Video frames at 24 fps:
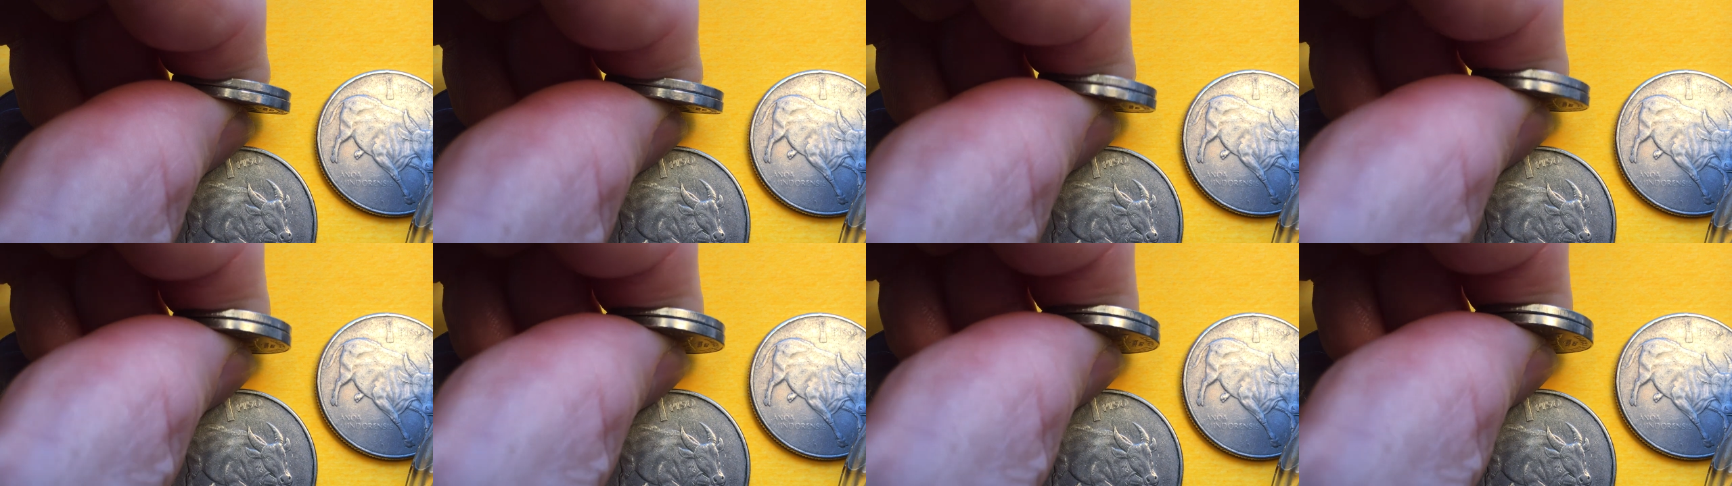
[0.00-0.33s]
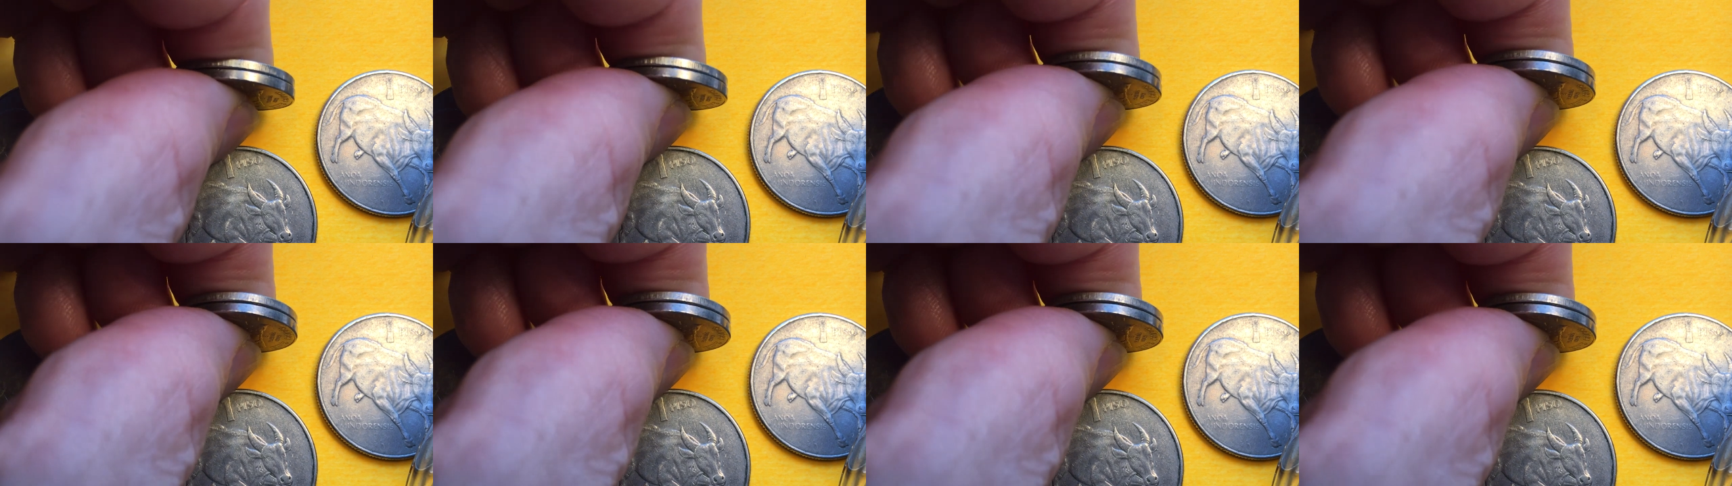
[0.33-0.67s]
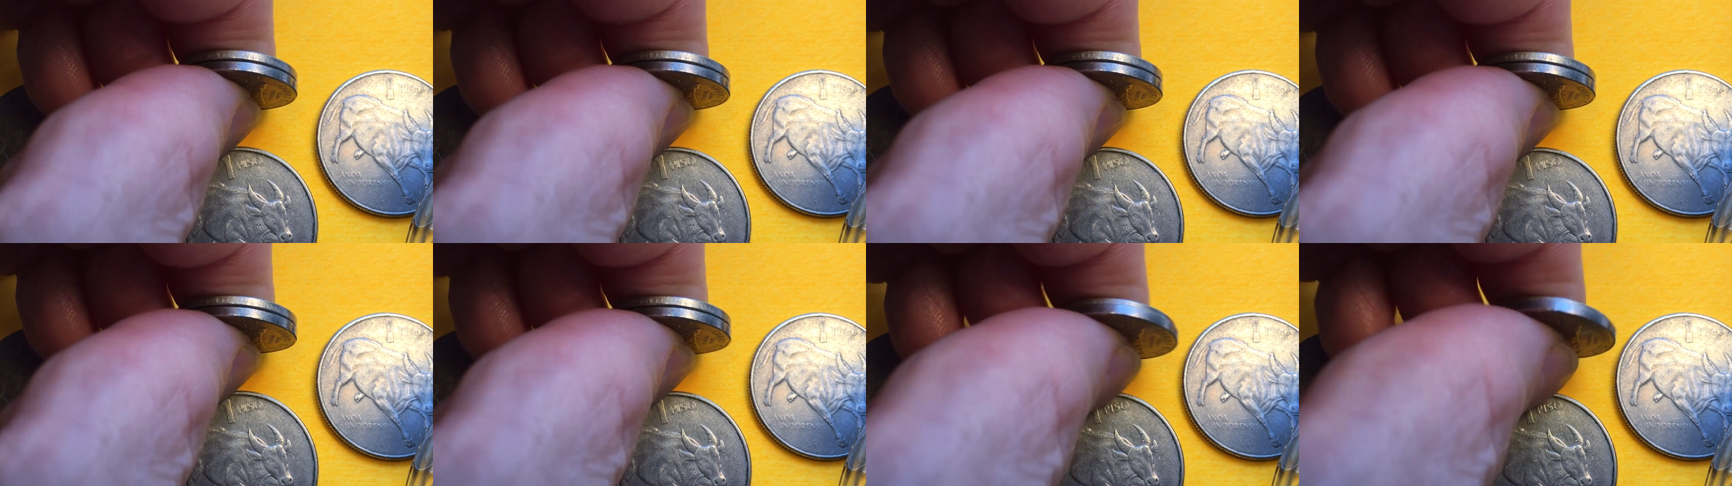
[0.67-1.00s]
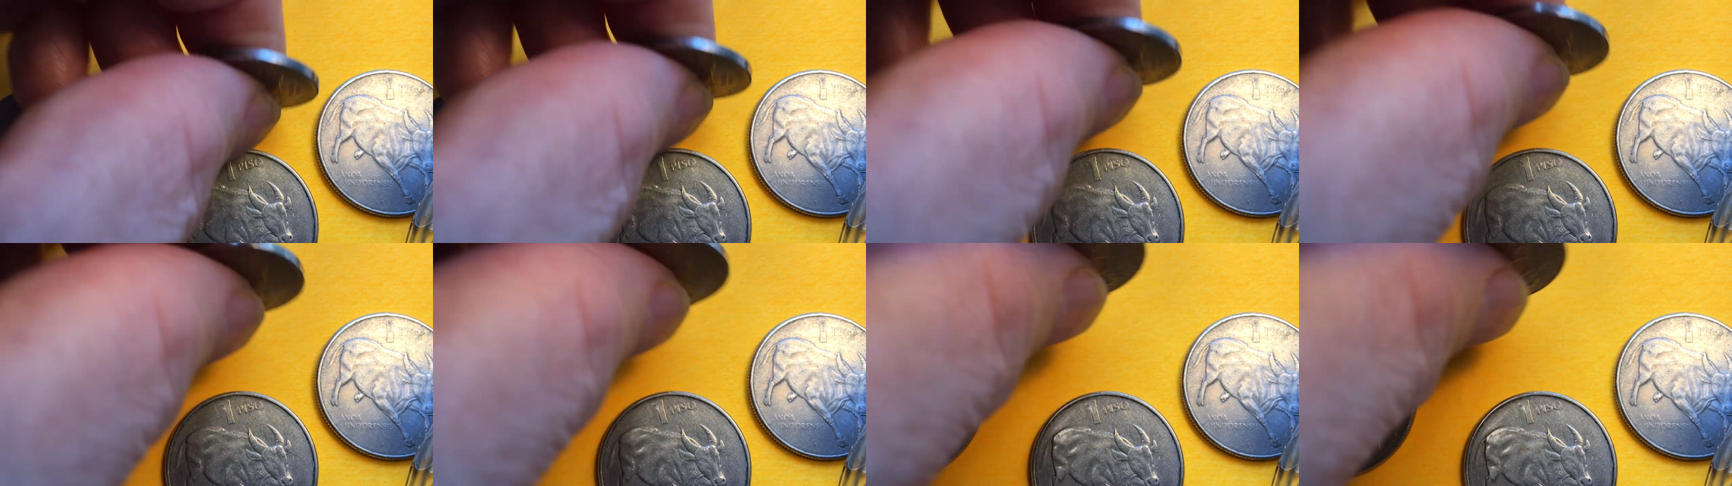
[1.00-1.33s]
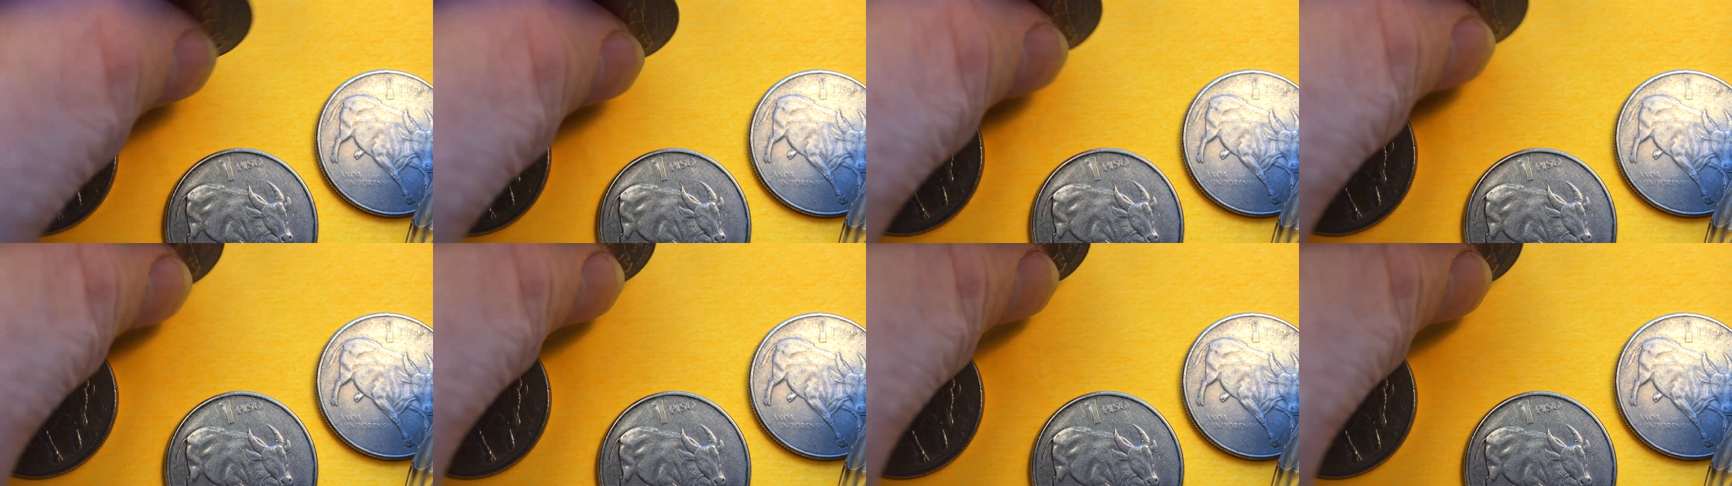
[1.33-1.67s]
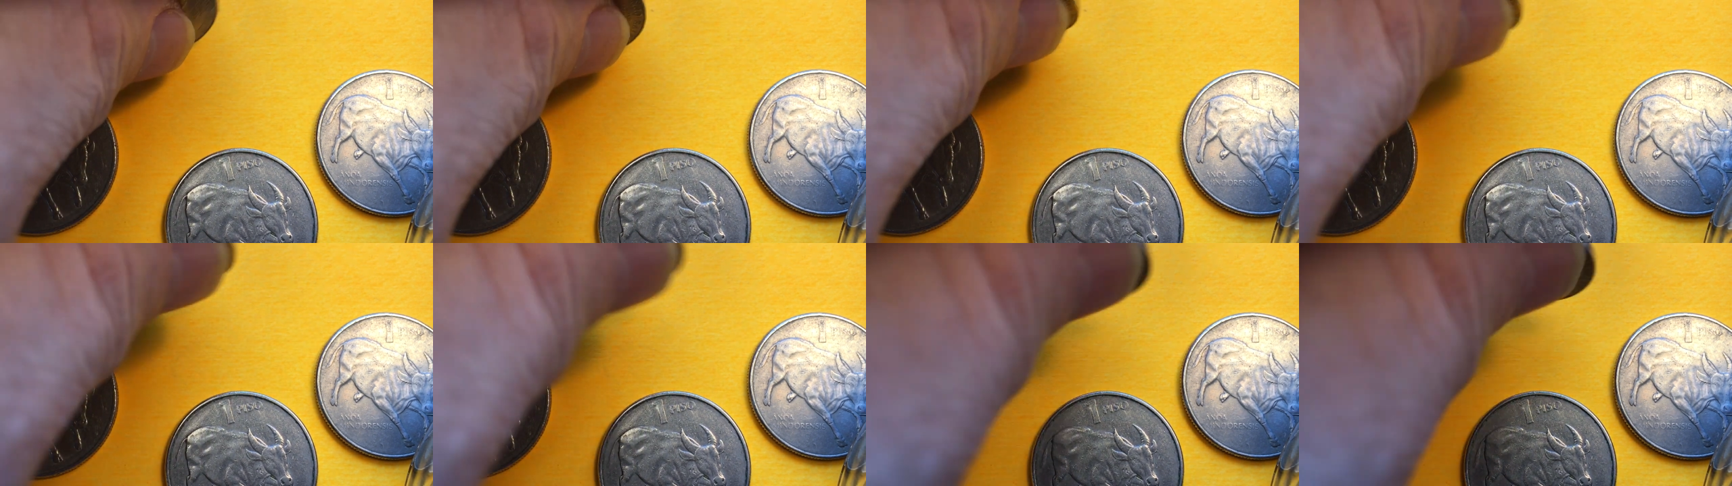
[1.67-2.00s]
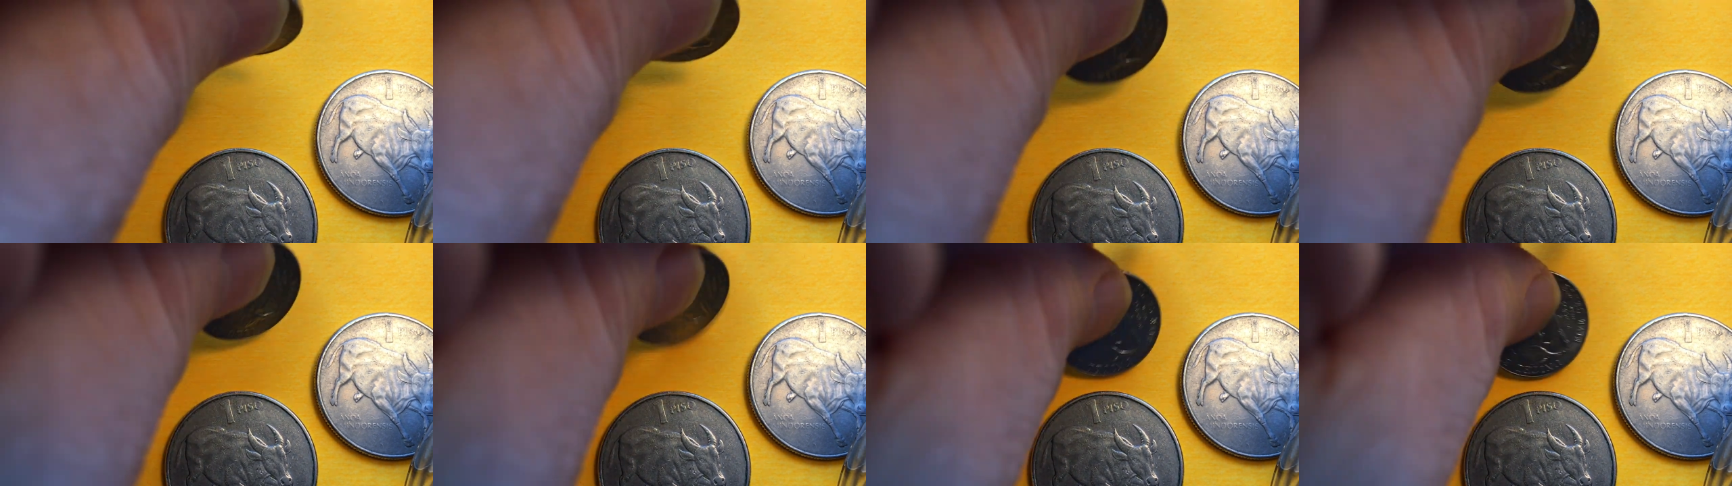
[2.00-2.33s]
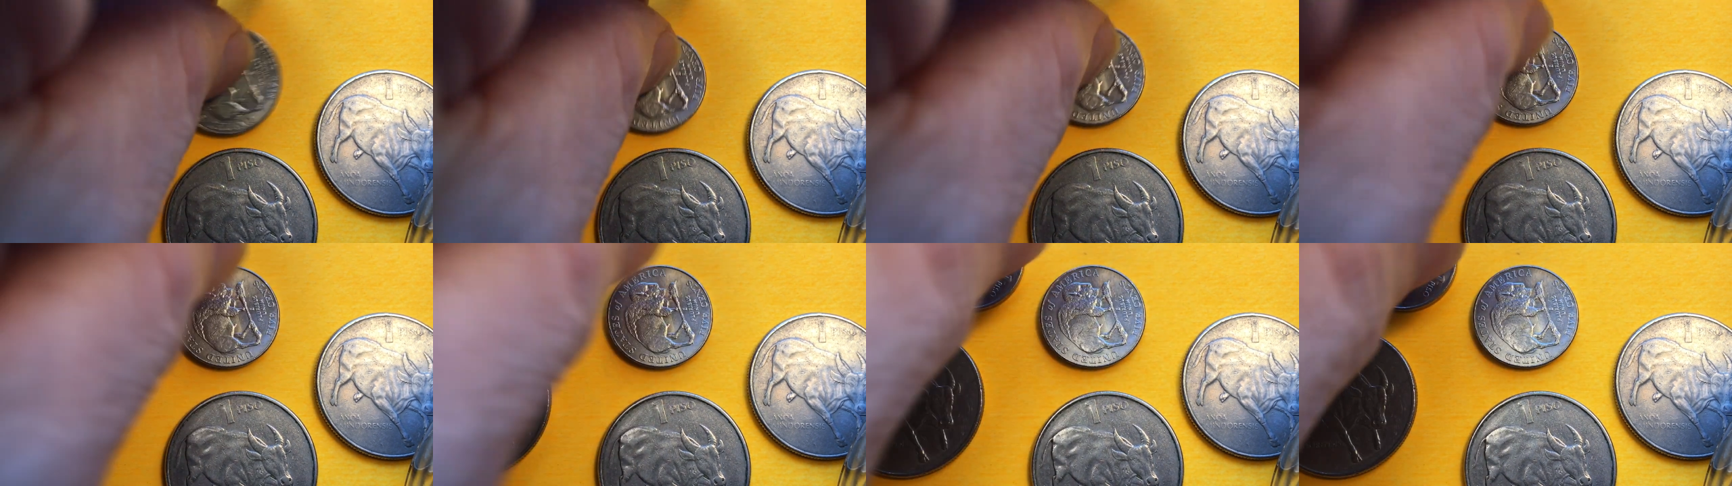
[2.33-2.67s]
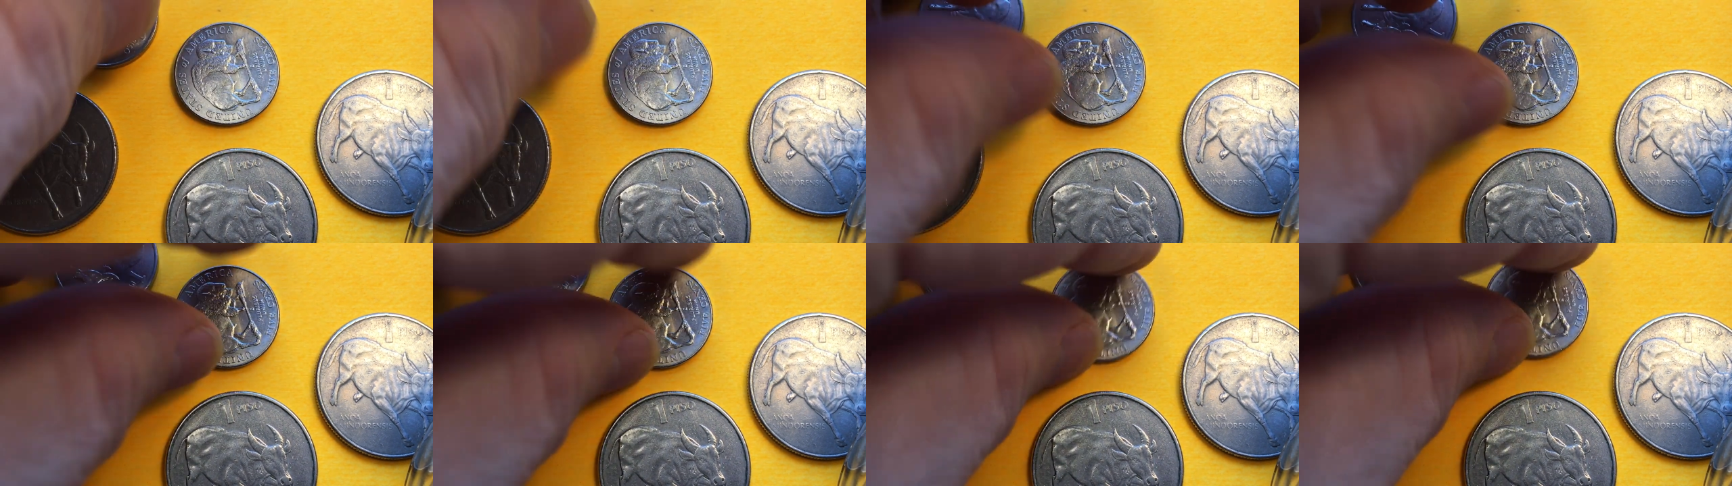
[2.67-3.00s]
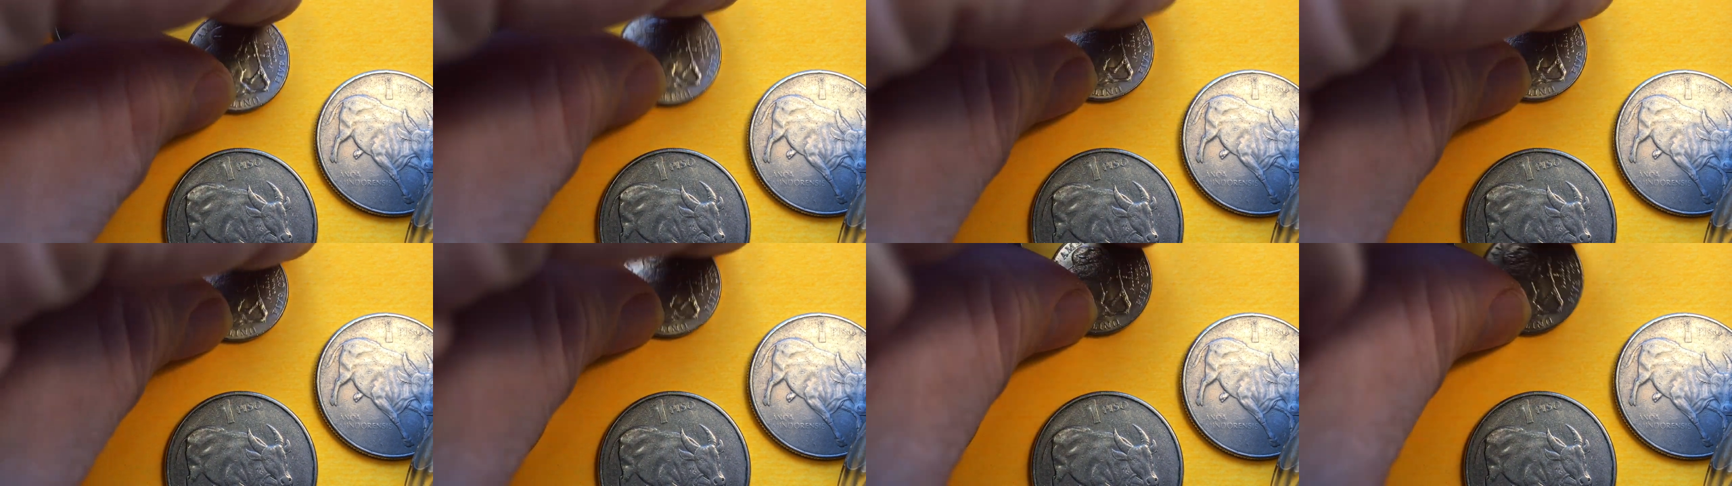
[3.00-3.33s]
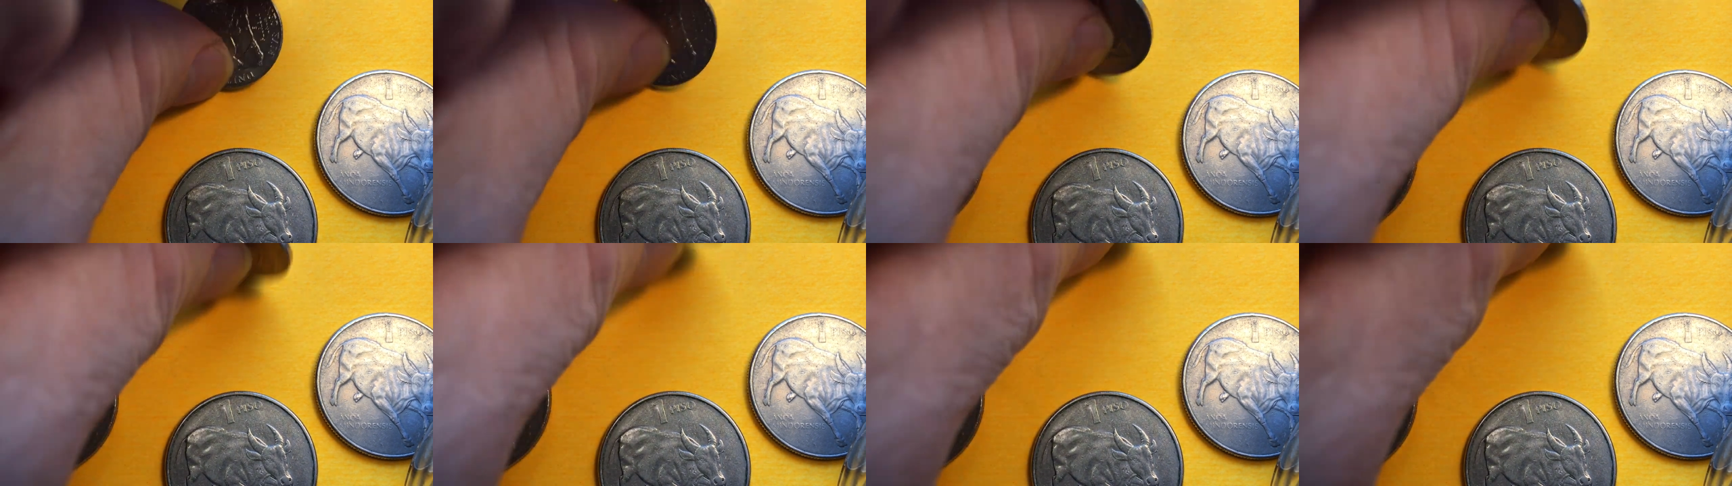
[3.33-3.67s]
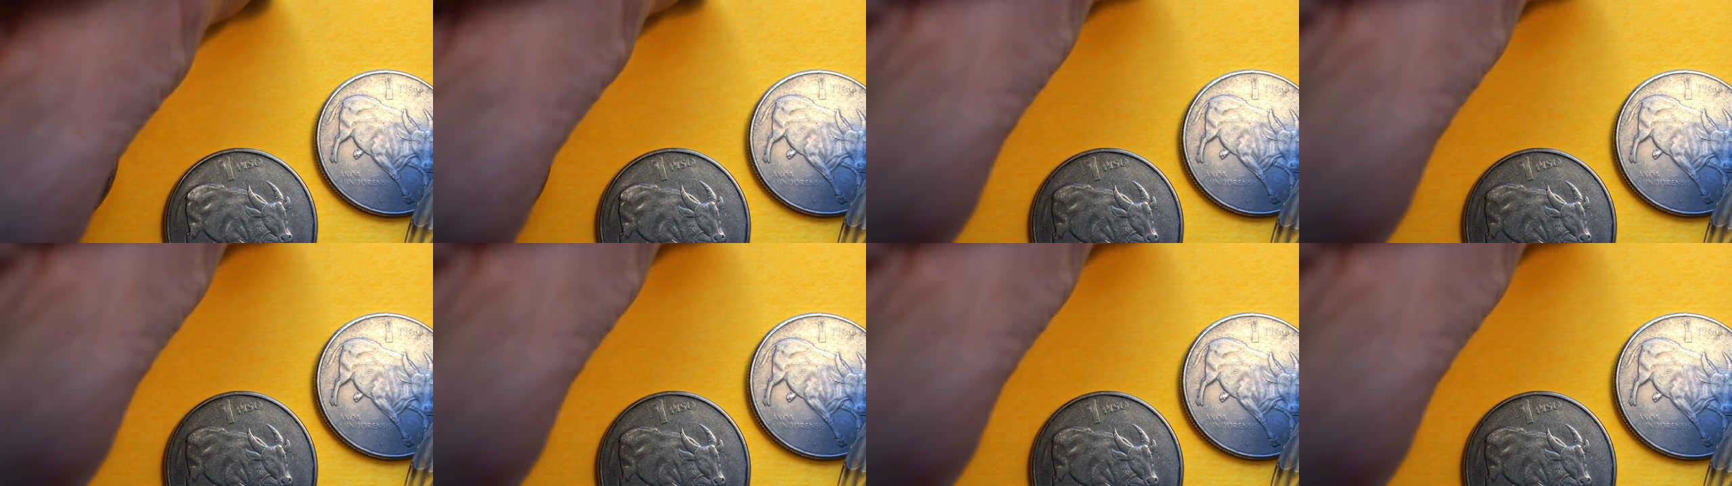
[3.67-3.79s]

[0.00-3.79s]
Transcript: No face is visible, so there are no lips to read.